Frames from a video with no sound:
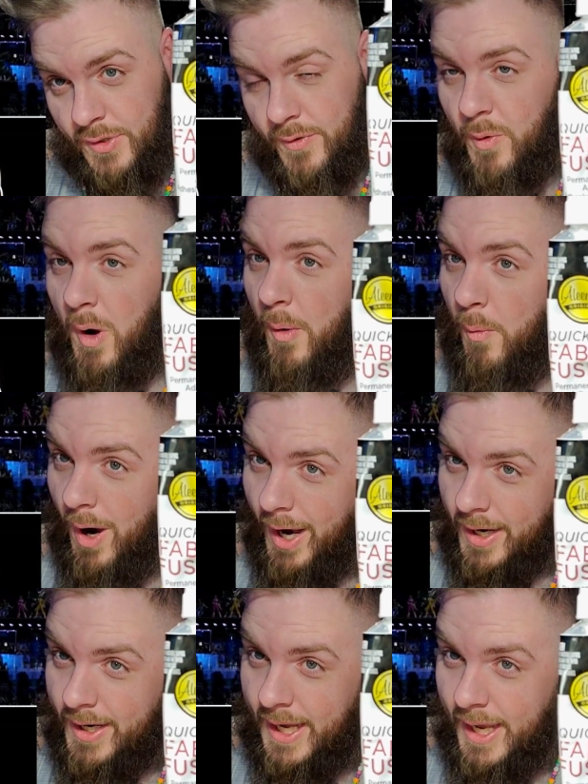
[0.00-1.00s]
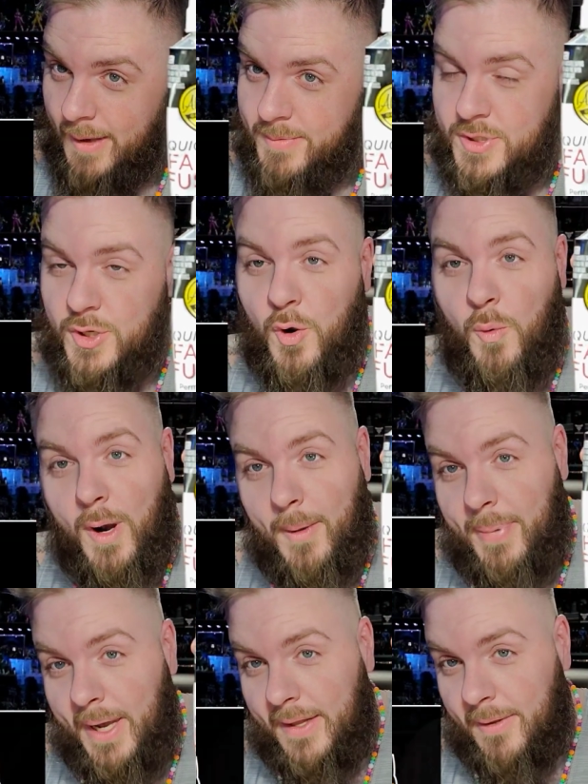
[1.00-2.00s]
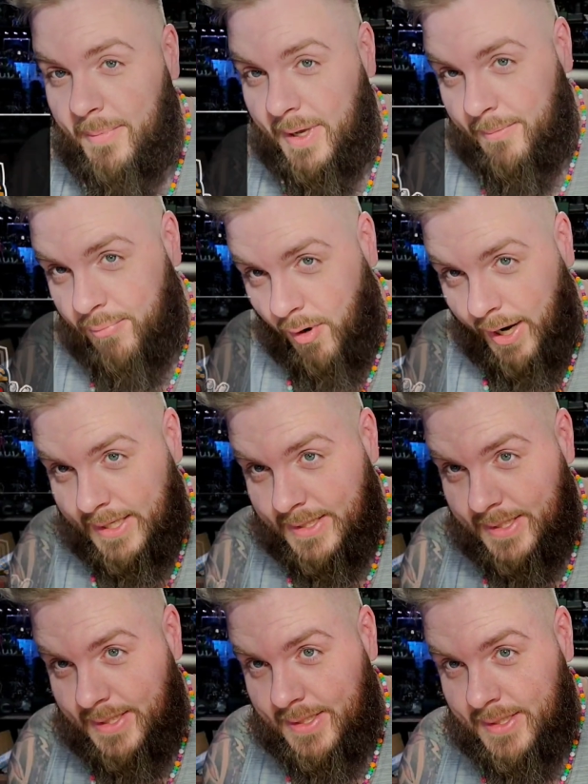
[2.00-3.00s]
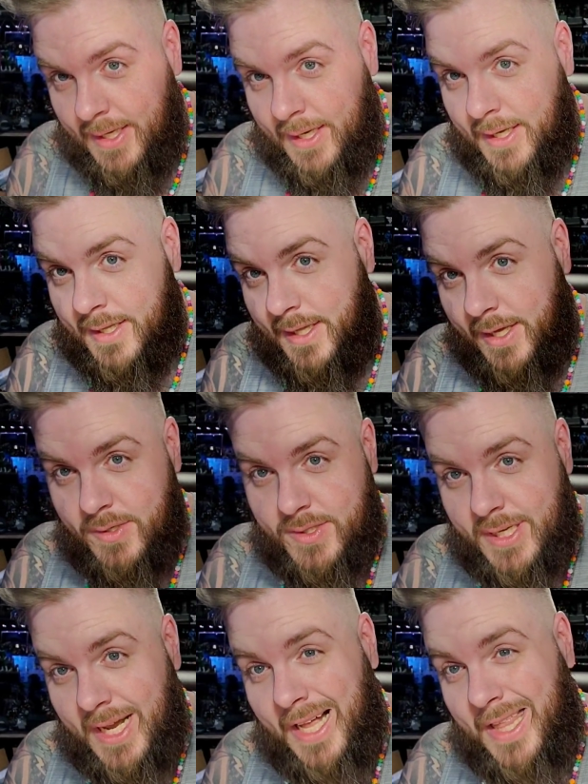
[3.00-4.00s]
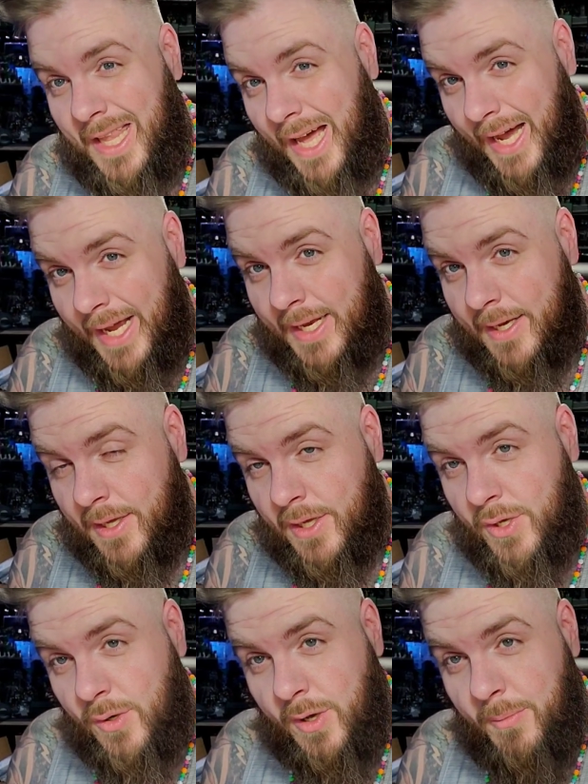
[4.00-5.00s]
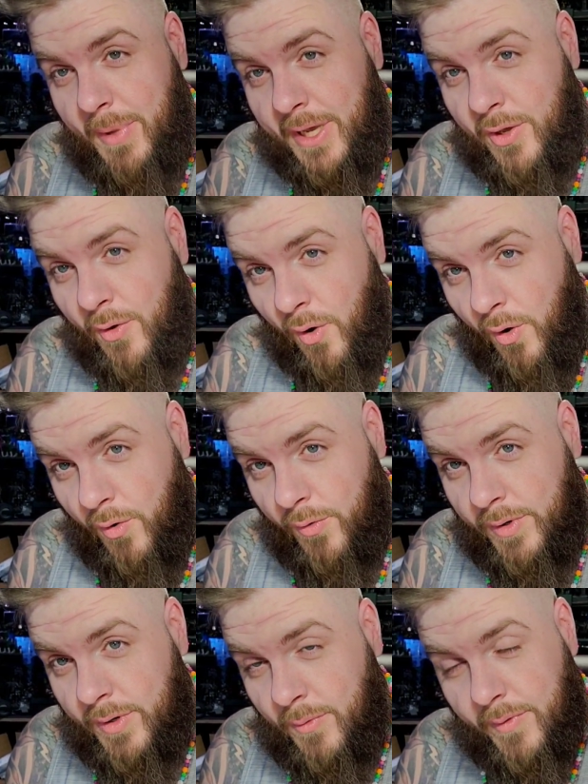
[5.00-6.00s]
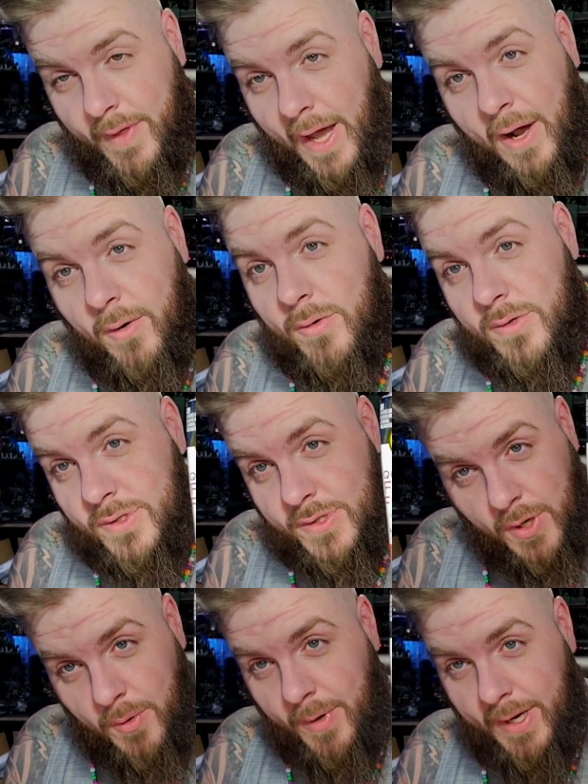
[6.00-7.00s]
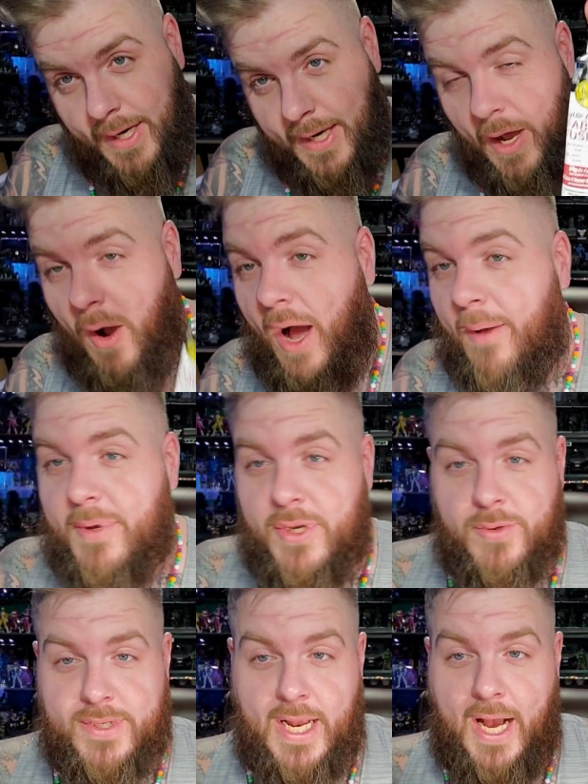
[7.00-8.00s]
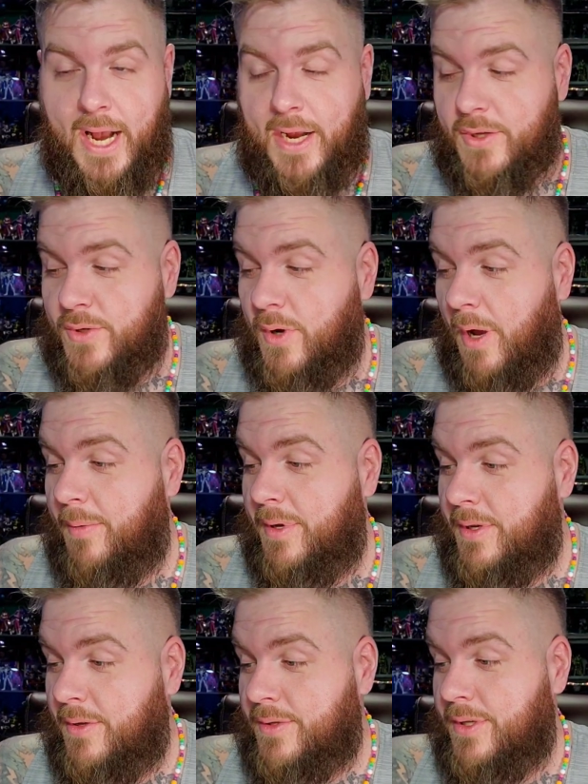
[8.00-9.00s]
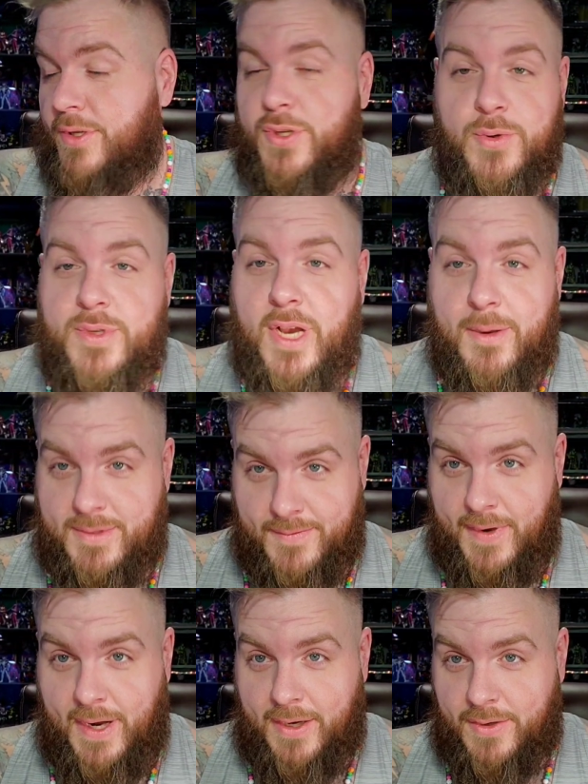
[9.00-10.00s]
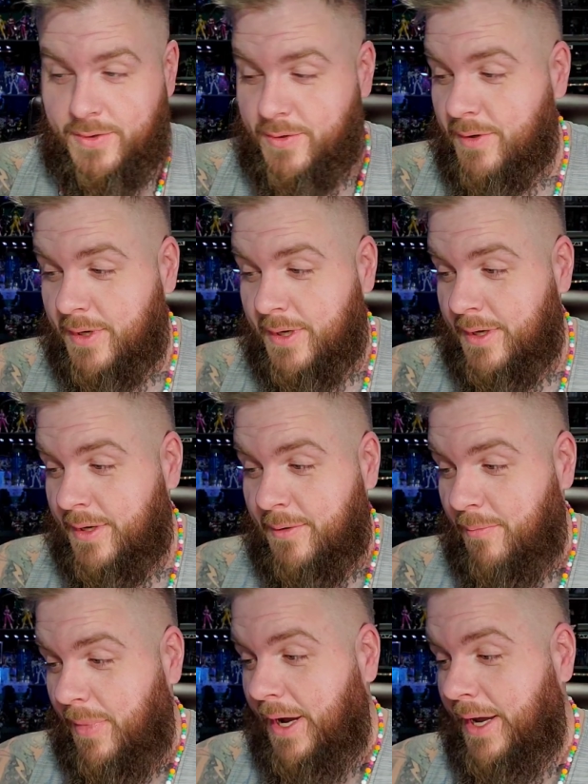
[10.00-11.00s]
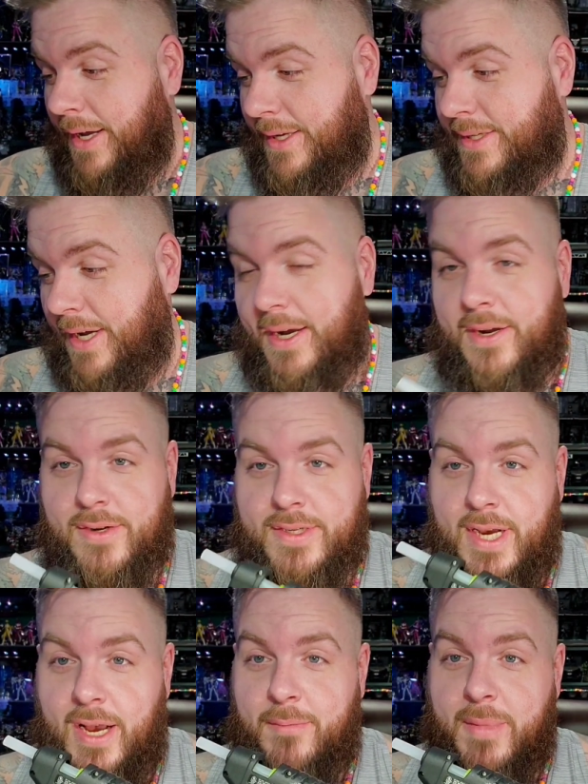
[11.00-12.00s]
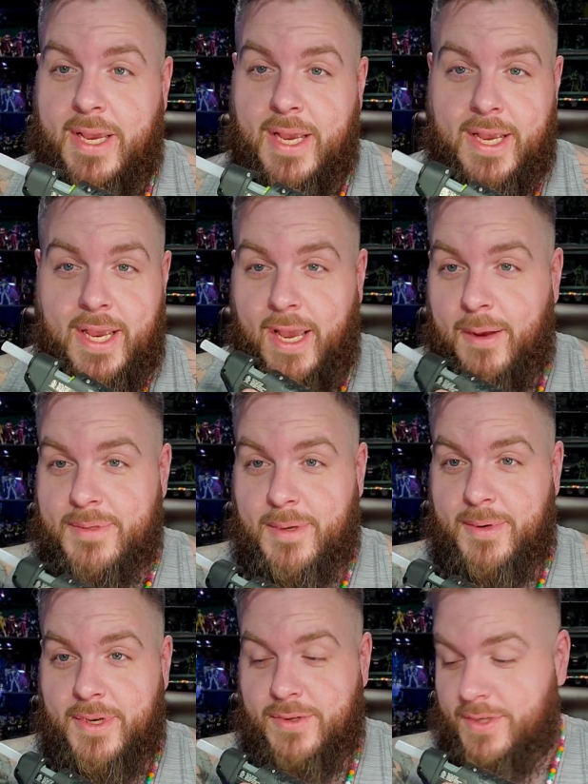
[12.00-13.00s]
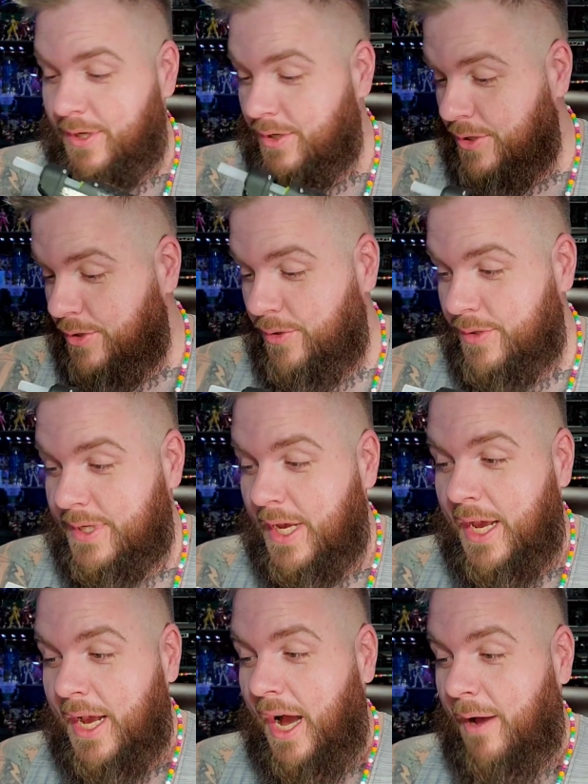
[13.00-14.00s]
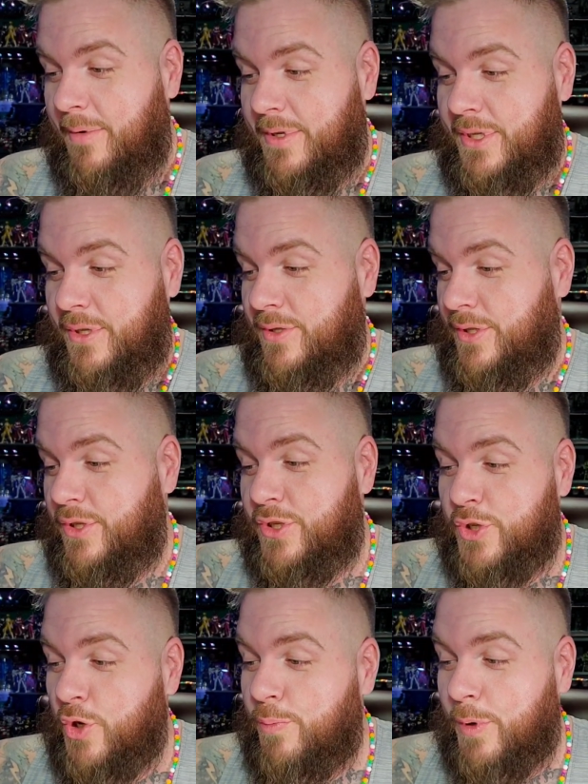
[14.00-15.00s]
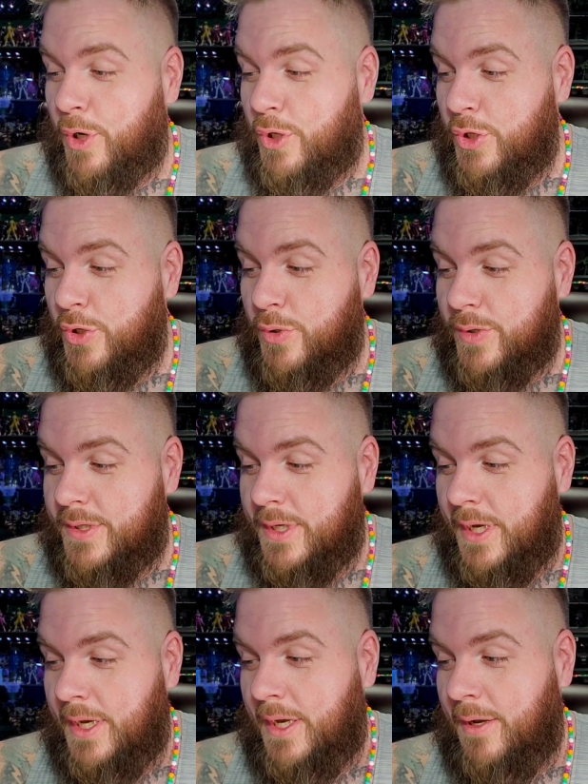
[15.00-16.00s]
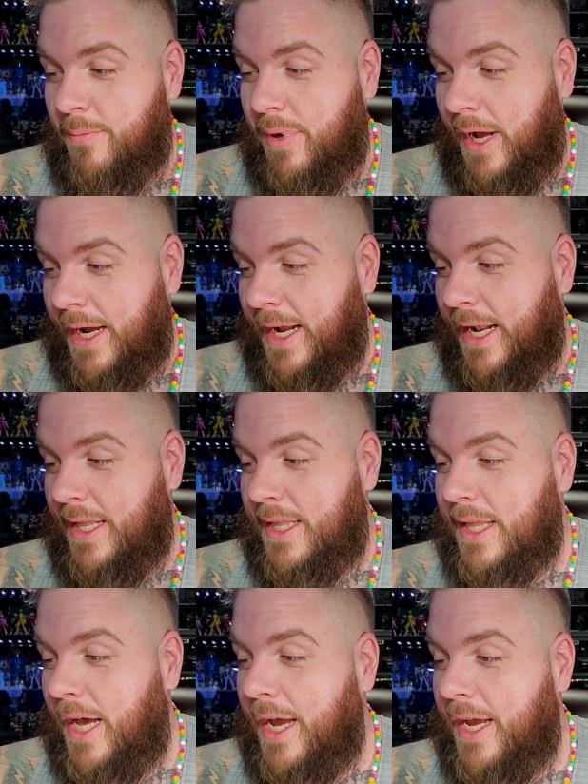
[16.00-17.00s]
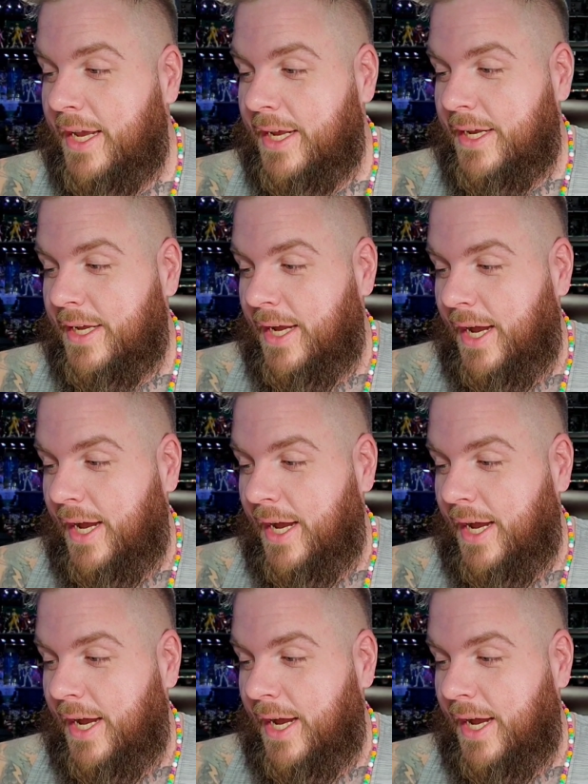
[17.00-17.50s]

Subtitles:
So you want wired capes, you don't want to pay the big prices that you see online. You can make your own without sewing. Now, I've been using hot glue. I've been using two types of hot glue my entire time making capes. I've been using glues. I've been using super glues, but I got a light.